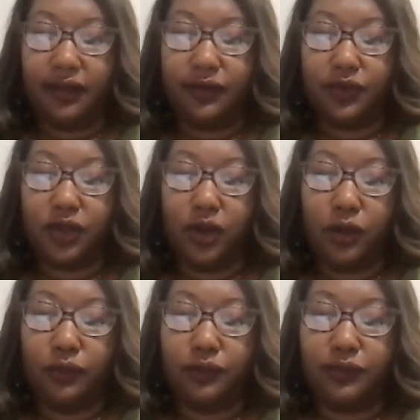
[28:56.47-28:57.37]

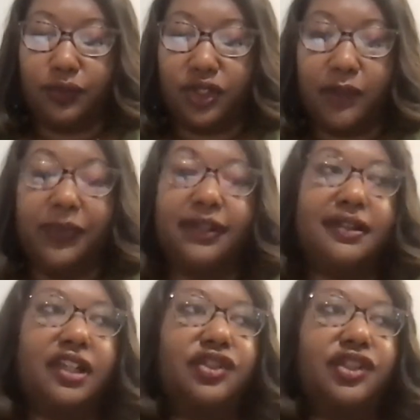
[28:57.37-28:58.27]
So something
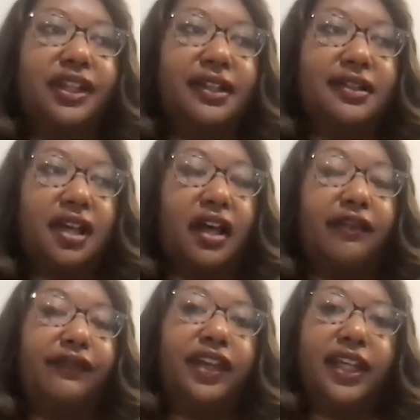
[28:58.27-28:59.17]
such as
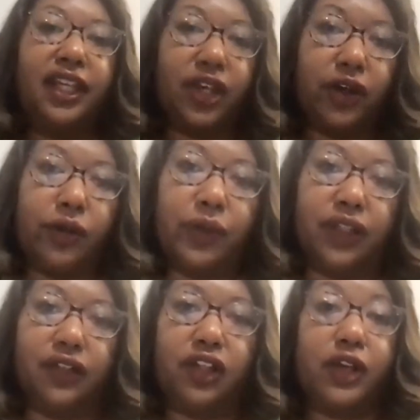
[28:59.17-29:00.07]
video
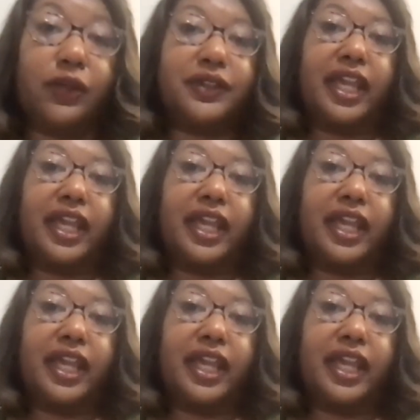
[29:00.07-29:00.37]
and closed